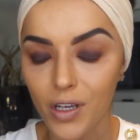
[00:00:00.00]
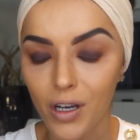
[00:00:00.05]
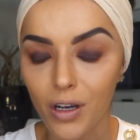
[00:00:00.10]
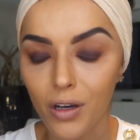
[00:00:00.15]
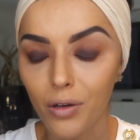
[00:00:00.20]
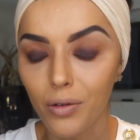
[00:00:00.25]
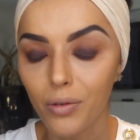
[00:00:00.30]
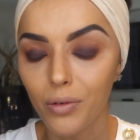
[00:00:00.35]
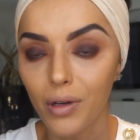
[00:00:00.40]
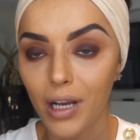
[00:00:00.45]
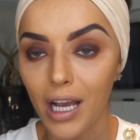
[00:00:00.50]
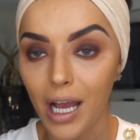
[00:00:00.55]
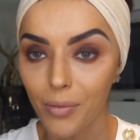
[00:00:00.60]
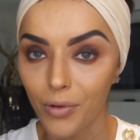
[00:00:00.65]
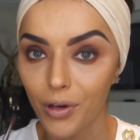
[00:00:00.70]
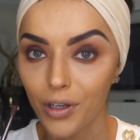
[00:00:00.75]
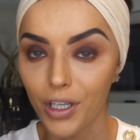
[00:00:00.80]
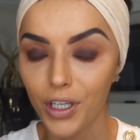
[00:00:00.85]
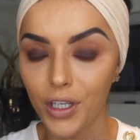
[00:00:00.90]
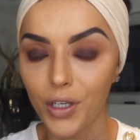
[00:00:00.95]
So I'm
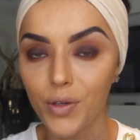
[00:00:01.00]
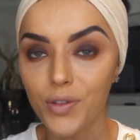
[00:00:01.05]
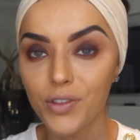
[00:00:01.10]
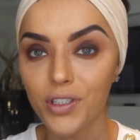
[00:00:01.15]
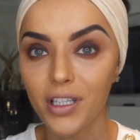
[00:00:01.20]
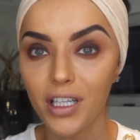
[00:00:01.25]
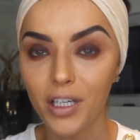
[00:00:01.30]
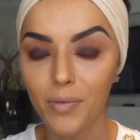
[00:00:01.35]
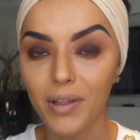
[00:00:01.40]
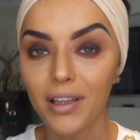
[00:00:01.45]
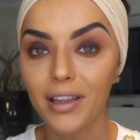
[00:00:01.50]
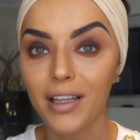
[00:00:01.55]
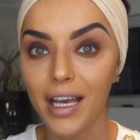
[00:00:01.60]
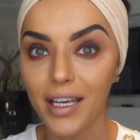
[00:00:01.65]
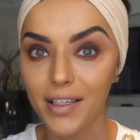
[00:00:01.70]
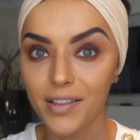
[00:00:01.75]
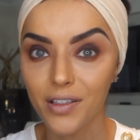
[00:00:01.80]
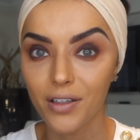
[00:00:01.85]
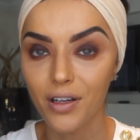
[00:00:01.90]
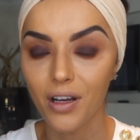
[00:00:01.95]
gonna use a little bit
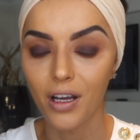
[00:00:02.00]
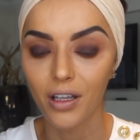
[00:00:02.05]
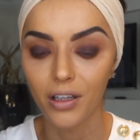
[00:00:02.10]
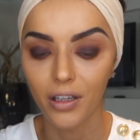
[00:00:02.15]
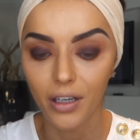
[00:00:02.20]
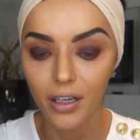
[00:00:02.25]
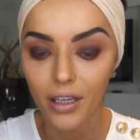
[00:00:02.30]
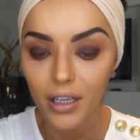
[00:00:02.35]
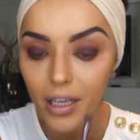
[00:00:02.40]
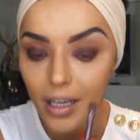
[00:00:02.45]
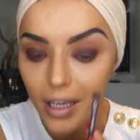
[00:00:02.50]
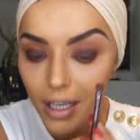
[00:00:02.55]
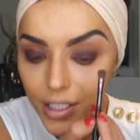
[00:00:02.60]
lighter color